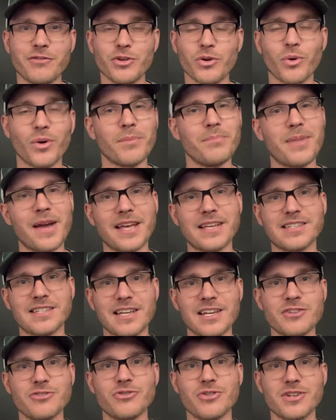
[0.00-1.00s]
your best
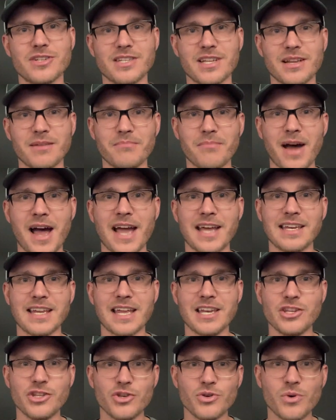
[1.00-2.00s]
interests in mind
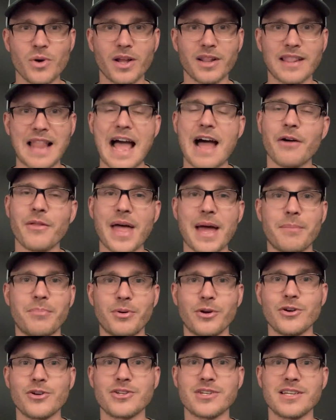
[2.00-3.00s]
and you allow that
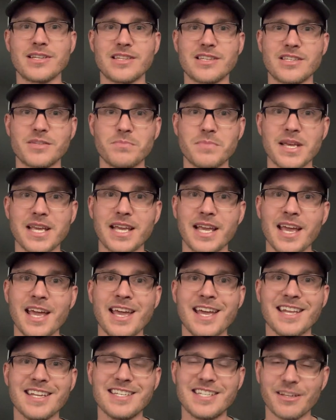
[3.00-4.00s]
person to speak
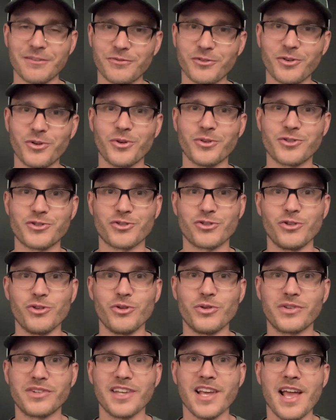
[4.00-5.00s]
difficult
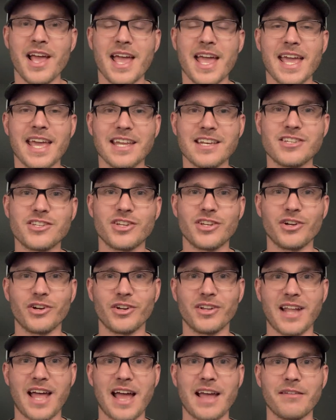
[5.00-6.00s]
truths into
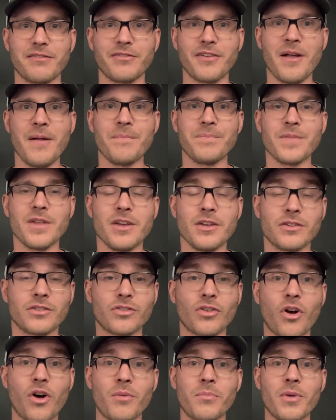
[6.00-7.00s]
your life.
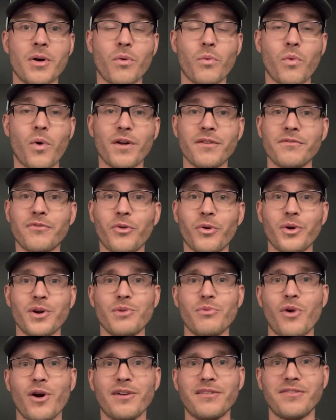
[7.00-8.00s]
Psalm
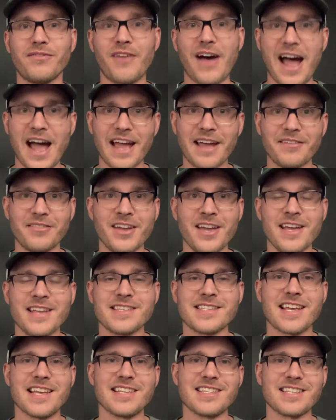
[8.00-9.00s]
141:5
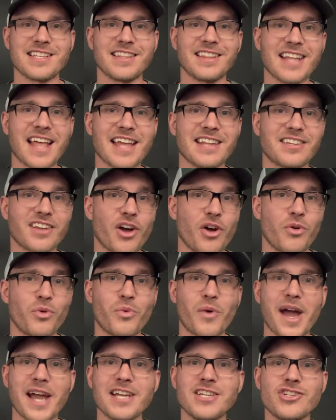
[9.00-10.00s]
says, "Let a
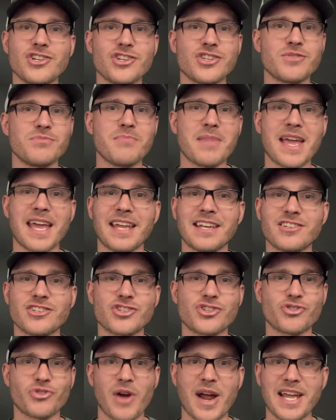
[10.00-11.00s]
righteous man
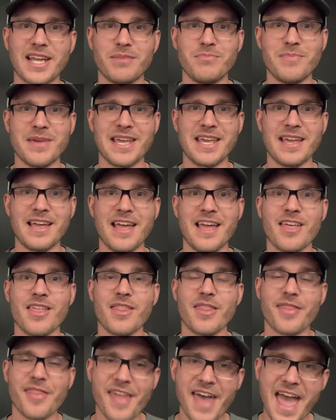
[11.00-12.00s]
strike me.
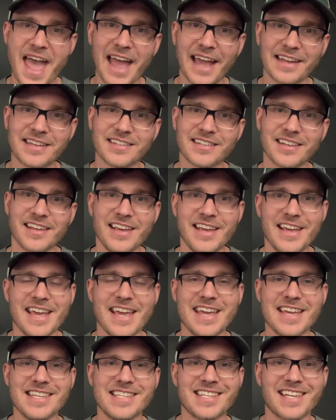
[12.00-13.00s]
That
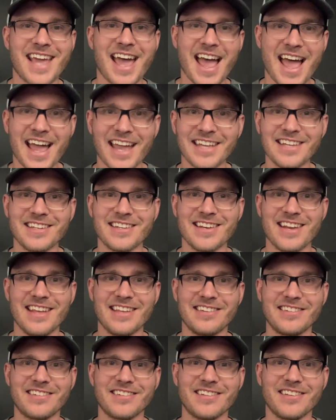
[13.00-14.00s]
is
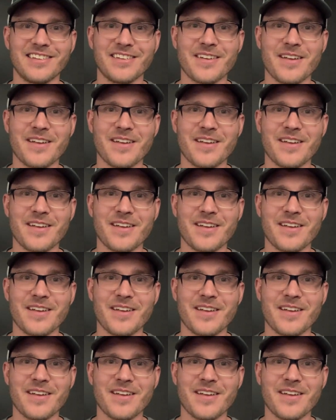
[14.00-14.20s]
kindness.